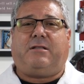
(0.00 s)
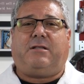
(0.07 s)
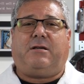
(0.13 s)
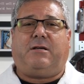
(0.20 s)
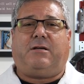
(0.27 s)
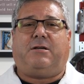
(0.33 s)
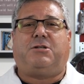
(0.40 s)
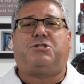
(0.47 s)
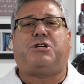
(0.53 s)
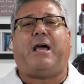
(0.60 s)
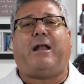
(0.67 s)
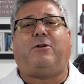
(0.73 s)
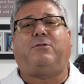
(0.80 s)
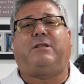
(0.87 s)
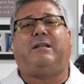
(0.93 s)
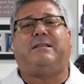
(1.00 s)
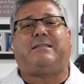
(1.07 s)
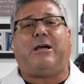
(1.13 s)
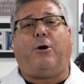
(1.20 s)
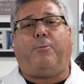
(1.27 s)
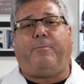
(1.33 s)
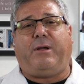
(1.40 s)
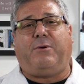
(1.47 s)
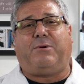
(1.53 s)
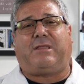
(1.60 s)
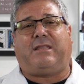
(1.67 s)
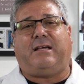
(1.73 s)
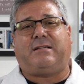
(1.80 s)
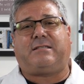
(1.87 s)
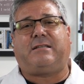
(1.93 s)
the channel that has helped me with
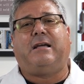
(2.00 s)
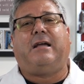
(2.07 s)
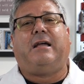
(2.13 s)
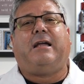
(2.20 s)
this